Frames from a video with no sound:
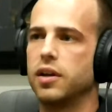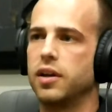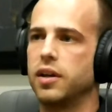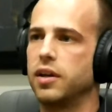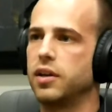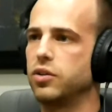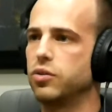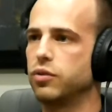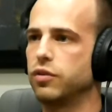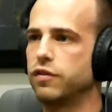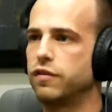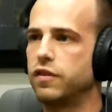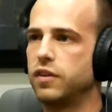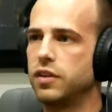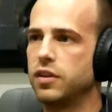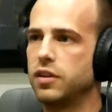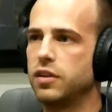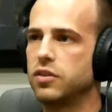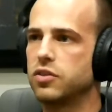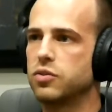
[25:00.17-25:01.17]
an annual
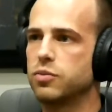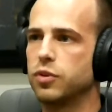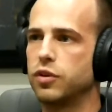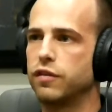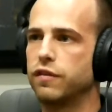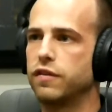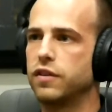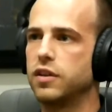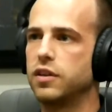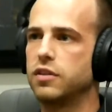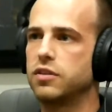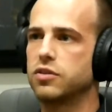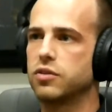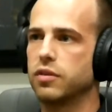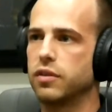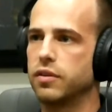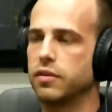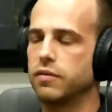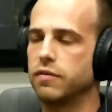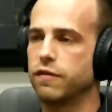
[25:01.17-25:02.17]
fee, small fees
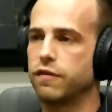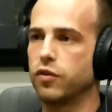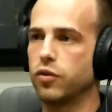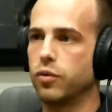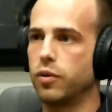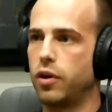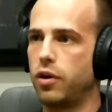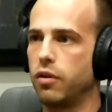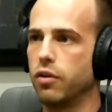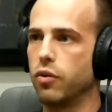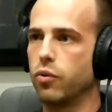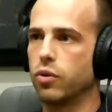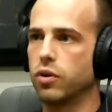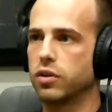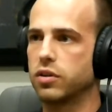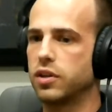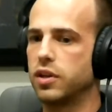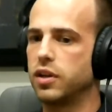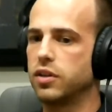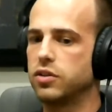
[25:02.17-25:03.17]
for all the
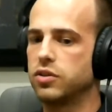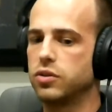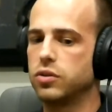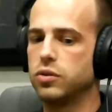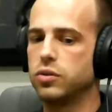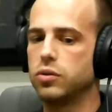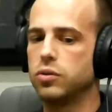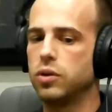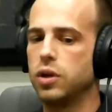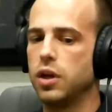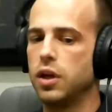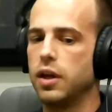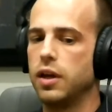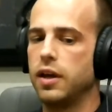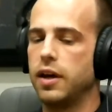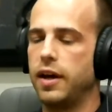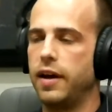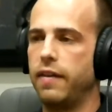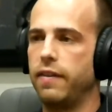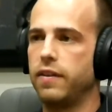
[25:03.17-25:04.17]
work that I do,
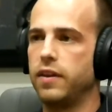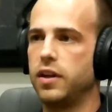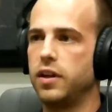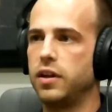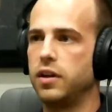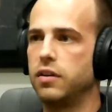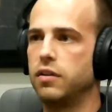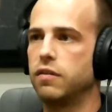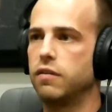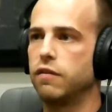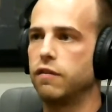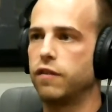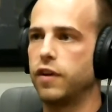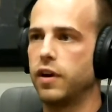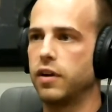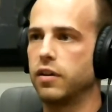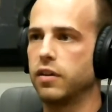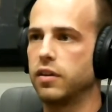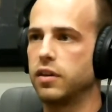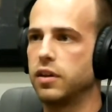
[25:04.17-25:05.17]
and then
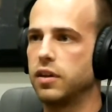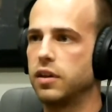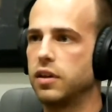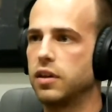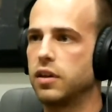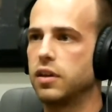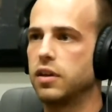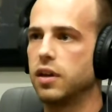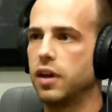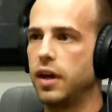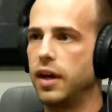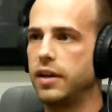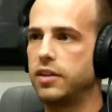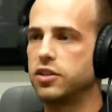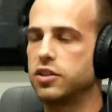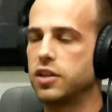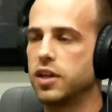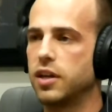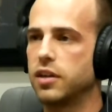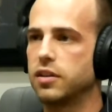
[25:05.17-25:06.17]
finally
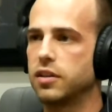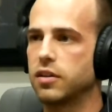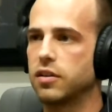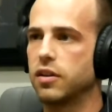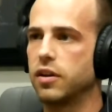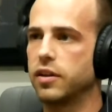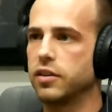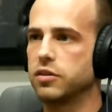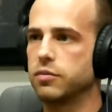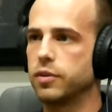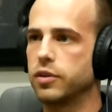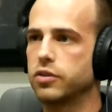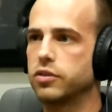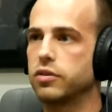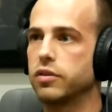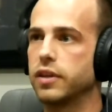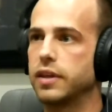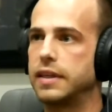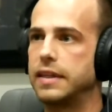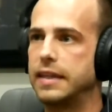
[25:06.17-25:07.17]
educate the clients and make
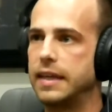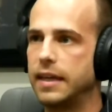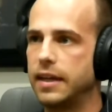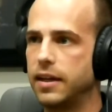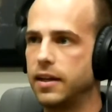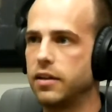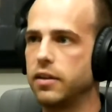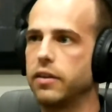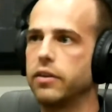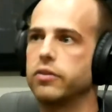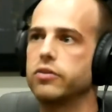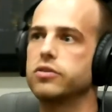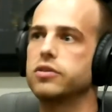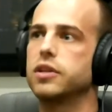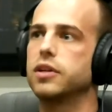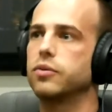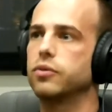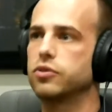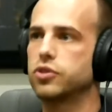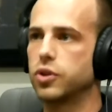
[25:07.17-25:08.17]
sure they get it and they
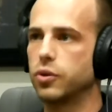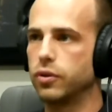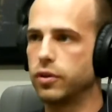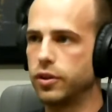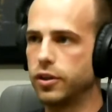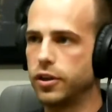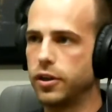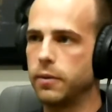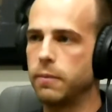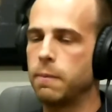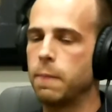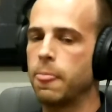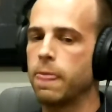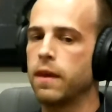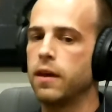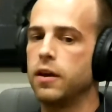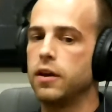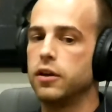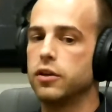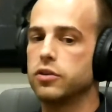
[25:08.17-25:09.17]
understand what's going on.
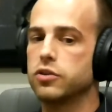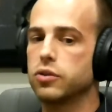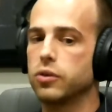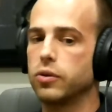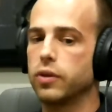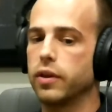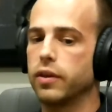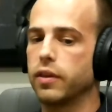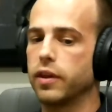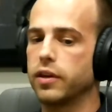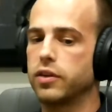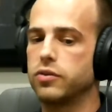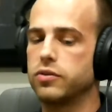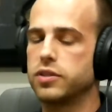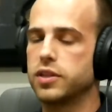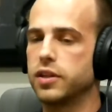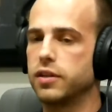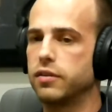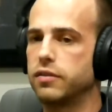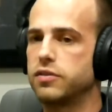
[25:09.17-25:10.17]
So like you
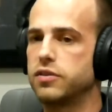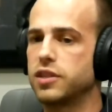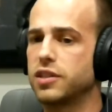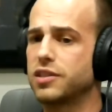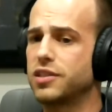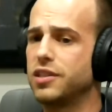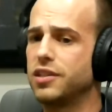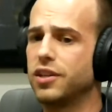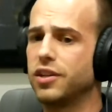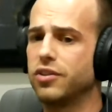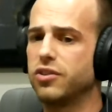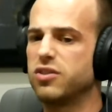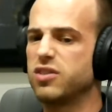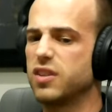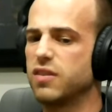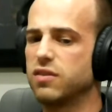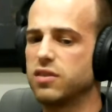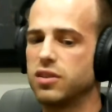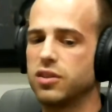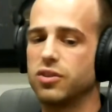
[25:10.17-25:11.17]
said, 1,600,
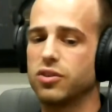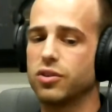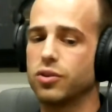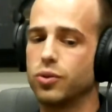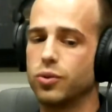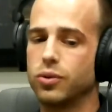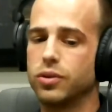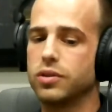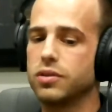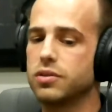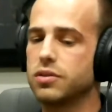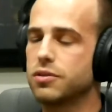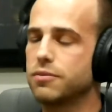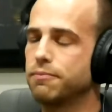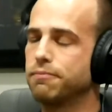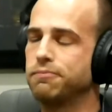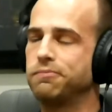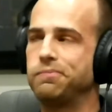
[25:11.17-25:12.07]
1,700 coins,